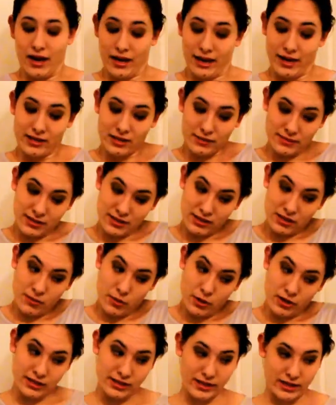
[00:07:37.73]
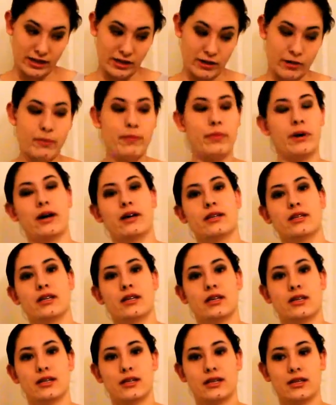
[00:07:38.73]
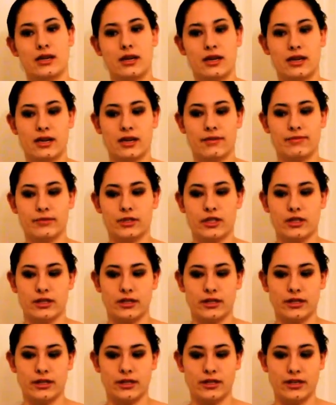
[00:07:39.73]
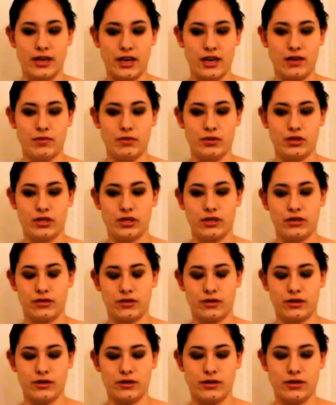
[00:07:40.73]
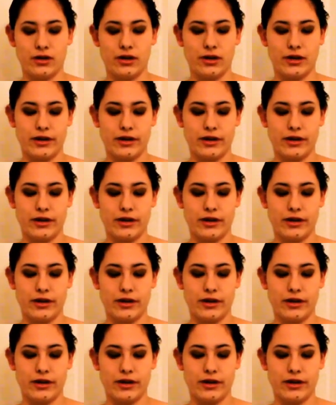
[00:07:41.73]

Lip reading: is a bit disappointing, but you know, keep pushing through.